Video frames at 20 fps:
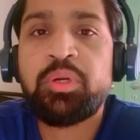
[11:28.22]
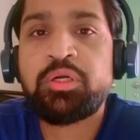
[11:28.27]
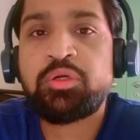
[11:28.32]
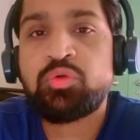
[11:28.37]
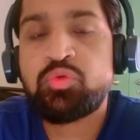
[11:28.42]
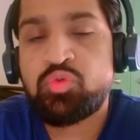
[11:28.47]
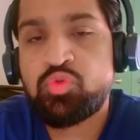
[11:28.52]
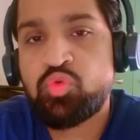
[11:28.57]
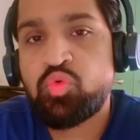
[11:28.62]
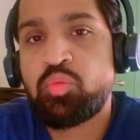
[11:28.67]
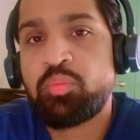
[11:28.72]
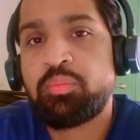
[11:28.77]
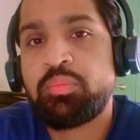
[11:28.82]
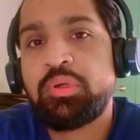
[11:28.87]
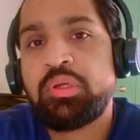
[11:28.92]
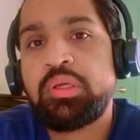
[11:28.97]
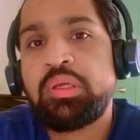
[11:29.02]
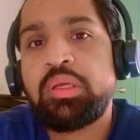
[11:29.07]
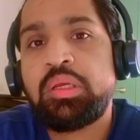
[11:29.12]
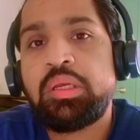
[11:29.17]
Zoom,
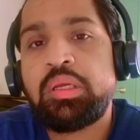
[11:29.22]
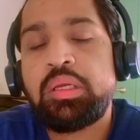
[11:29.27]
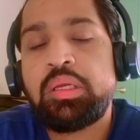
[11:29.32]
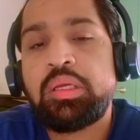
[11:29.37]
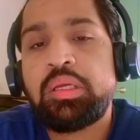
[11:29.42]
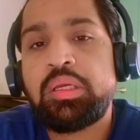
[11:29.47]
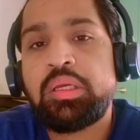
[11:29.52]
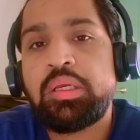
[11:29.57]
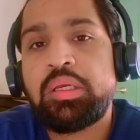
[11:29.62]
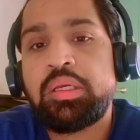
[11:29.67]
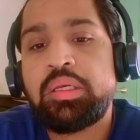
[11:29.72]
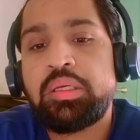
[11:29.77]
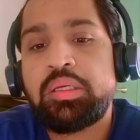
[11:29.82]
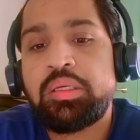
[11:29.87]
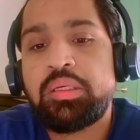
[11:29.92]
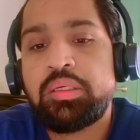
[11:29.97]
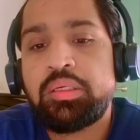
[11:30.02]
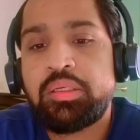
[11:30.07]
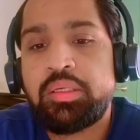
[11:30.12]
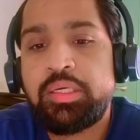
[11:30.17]

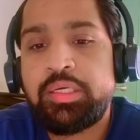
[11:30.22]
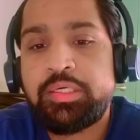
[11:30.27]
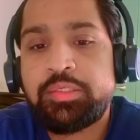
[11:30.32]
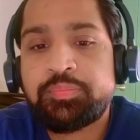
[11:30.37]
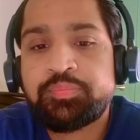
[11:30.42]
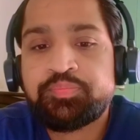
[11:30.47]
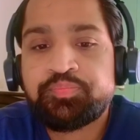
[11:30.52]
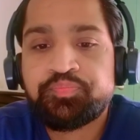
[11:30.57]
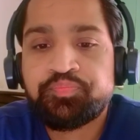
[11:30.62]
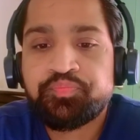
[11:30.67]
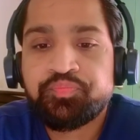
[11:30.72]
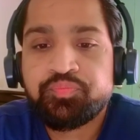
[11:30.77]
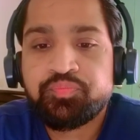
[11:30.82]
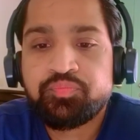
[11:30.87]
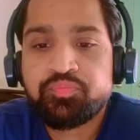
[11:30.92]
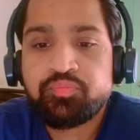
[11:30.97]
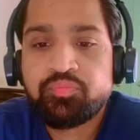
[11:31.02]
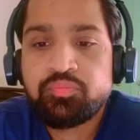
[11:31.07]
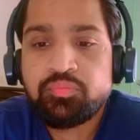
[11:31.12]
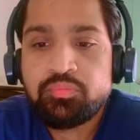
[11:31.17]
right?
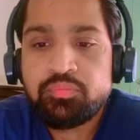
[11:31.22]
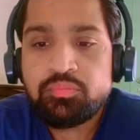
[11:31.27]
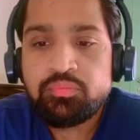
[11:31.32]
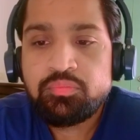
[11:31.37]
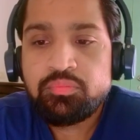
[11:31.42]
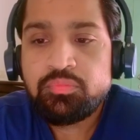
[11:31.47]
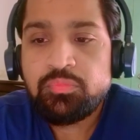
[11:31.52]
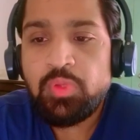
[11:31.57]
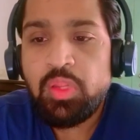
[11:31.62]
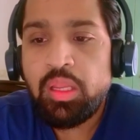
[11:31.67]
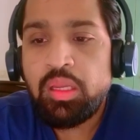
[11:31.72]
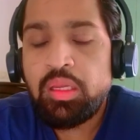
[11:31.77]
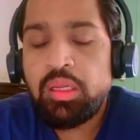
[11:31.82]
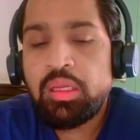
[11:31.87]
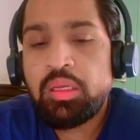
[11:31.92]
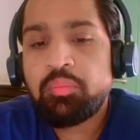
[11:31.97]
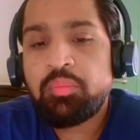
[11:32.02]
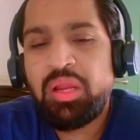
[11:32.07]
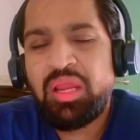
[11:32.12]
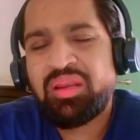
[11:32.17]

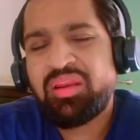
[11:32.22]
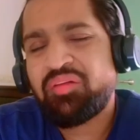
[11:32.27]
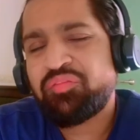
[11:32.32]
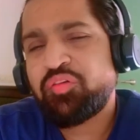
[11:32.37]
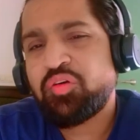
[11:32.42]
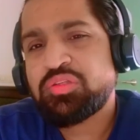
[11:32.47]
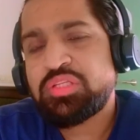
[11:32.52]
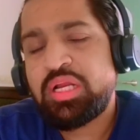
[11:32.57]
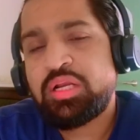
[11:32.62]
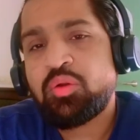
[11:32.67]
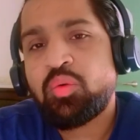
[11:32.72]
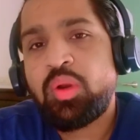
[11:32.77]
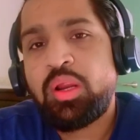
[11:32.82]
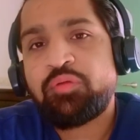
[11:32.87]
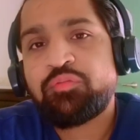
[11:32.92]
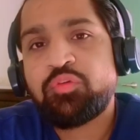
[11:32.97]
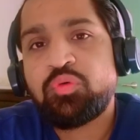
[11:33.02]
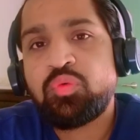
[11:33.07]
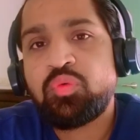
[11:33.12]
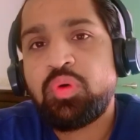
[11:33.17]
And of course, I don't
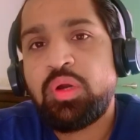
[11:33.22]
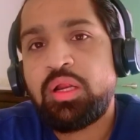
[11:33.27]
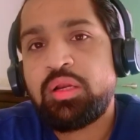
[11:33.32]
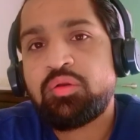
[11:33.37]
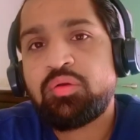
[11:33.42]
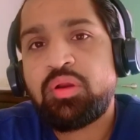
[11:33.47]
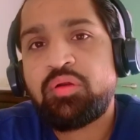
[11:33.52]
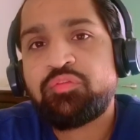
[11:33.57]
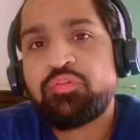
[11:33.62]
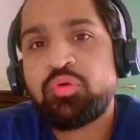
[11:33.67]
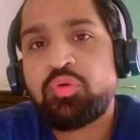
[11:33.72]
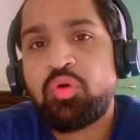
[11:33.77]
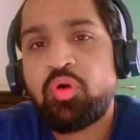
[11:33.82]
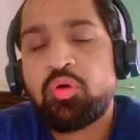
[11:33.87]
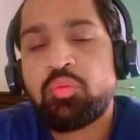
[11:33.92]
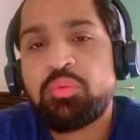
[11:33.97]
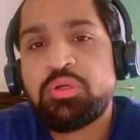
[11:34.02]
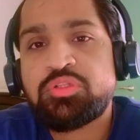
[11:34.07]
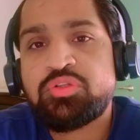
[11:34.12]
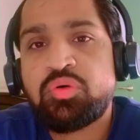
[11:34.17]
have to
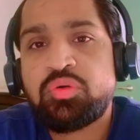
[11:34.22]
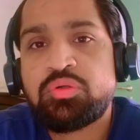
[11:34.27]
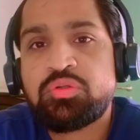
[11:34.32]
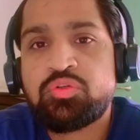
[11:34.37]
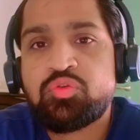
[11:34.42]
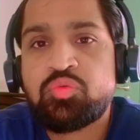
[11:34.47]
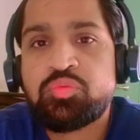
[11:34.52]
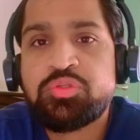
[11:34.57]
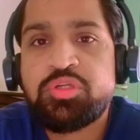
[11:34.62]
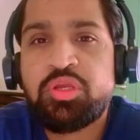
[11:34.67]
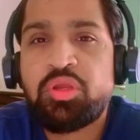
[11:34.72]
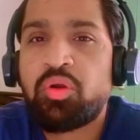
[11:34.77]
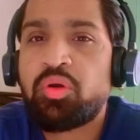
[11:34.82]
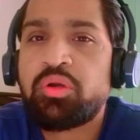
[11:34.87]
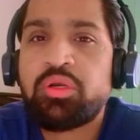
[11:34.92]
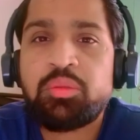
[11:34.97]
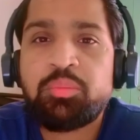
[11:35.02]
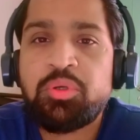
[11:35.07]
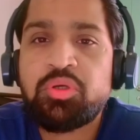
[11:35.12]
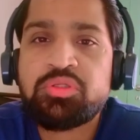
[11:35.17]
talk much on Zoom
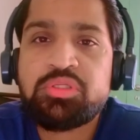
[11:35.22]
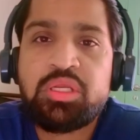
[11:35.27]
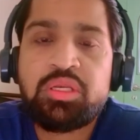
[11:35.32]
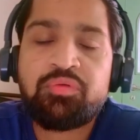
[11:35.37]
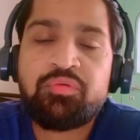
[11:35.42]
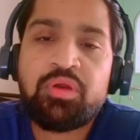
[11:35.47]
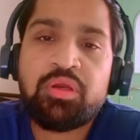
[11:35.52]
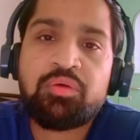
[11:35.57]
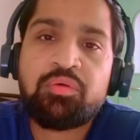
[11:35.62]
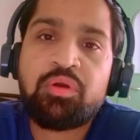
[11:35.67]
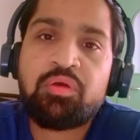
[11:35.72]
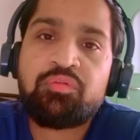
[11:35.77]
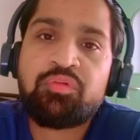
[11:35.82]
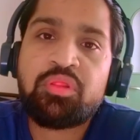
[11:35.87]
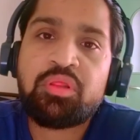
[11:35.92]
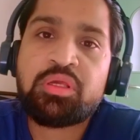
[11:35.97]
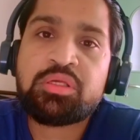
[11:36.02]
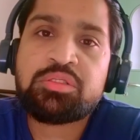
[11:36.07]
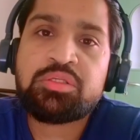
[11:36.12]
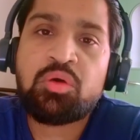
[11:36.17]
security, because anyway
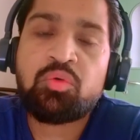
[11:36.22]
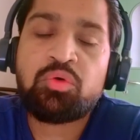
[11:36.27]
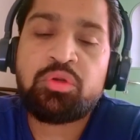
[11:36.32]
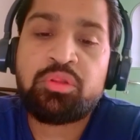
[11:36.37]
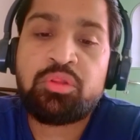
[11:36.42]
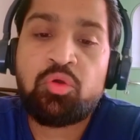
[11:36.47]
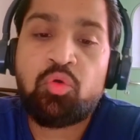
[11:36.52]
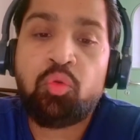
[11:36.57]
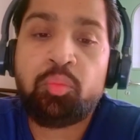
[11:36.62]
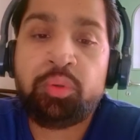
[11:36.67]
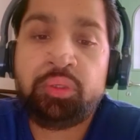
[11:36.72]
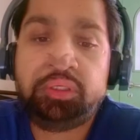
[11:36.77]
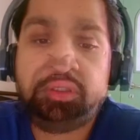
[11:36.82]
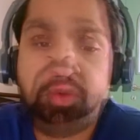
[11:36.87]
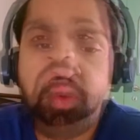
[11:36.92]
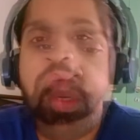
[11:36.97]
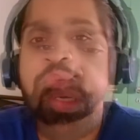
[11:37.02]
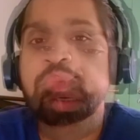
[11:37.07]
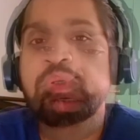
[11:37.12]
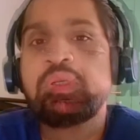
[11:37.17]
everything is out in the open. As
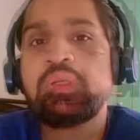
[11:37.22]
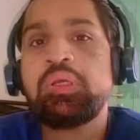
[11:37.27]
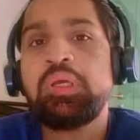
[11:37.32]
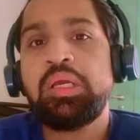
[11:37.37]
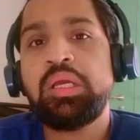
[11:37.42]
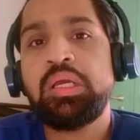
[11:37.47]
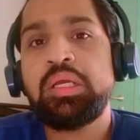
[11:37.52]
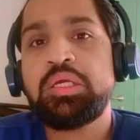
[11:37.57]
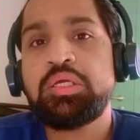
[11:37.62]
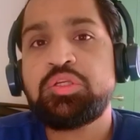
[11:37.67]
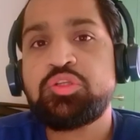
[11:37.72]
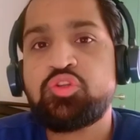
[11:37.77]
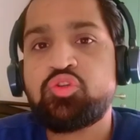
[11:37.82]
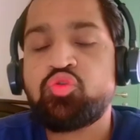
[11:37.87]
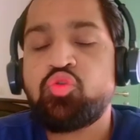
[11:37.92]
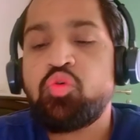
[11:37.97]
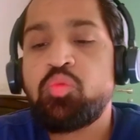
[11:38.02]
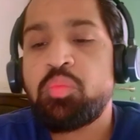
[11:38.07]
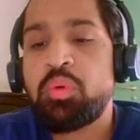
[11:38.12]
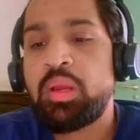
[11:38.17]
example,
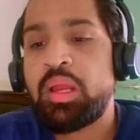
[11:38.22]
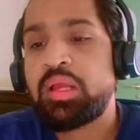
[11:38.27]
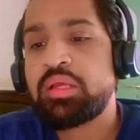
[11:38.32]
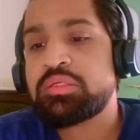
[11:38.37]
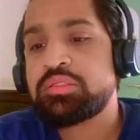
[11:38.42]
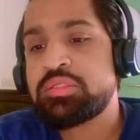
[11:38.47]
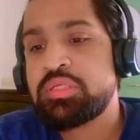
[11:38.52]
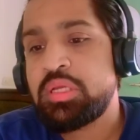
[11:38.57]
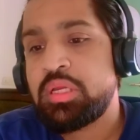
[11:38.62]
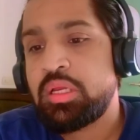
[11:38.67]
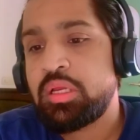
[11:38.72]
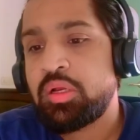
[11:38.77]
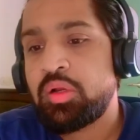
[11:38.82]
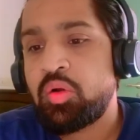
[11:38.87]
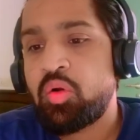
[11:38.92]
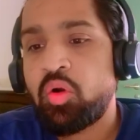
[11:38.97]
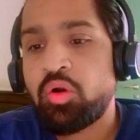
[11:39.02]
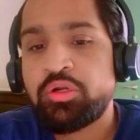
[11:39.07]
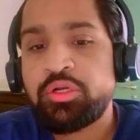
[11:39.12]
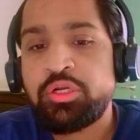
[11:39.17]
Zoom has
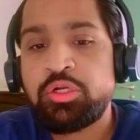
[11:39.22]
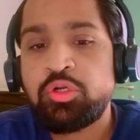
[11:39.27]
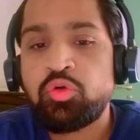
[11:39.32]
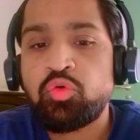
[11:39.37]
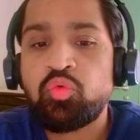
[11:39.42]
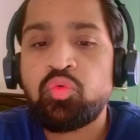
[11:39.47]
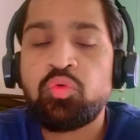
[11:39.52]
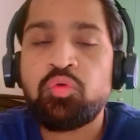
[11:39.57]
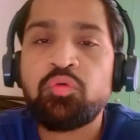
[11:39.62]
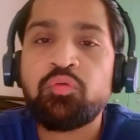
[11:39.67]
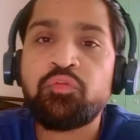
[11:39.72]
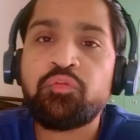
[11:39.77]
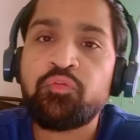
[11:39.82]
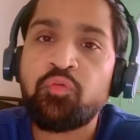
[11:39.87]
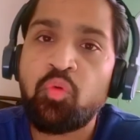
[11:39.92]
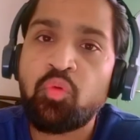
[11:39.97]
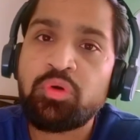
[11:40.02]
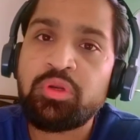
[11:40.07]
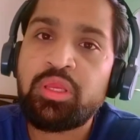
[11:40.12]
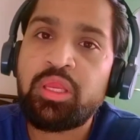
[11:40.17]
got into
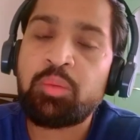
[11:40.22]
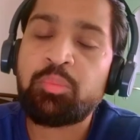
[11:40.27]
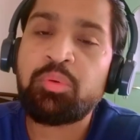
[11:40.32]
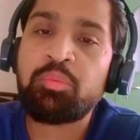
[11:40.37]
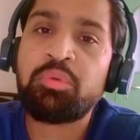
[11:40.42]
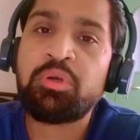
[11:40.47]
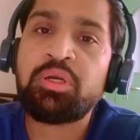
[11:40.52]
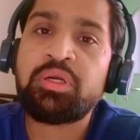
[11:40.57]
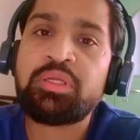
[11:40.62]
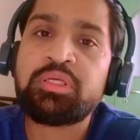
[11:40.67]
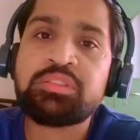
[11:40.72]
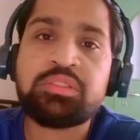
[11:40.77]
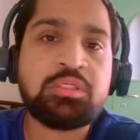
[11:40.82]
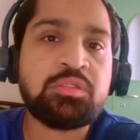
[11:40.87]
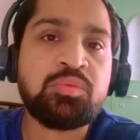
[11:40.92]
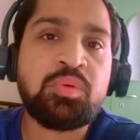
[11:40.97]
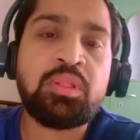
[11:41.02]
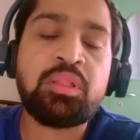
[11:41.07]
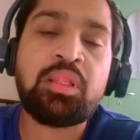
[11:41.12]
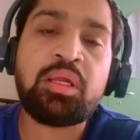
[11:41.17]
phone capabilities
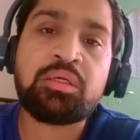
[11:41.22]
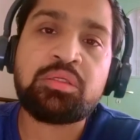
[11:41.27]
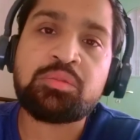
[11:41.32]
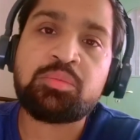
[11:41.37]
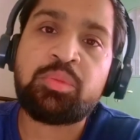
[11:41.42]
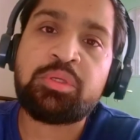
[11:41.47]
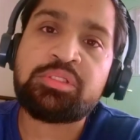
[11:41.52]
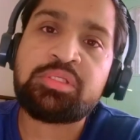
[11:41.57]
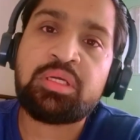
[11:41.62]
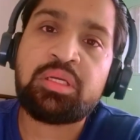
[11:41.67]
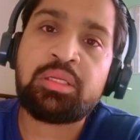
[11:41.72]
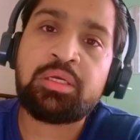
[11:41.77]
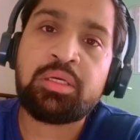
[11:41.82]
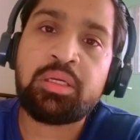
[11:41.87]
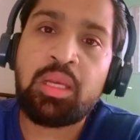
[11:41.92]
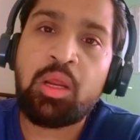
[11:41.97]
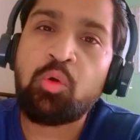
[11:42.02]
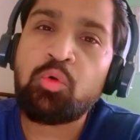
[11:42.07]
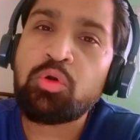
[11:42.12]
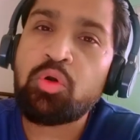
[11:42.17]
as well. That is basically
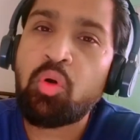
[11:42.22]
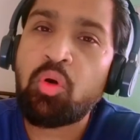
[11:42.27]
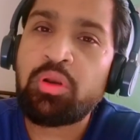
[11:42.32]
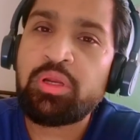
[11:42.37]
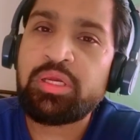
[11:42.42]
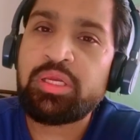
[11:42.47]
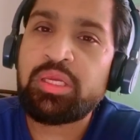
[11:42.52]
cloud calling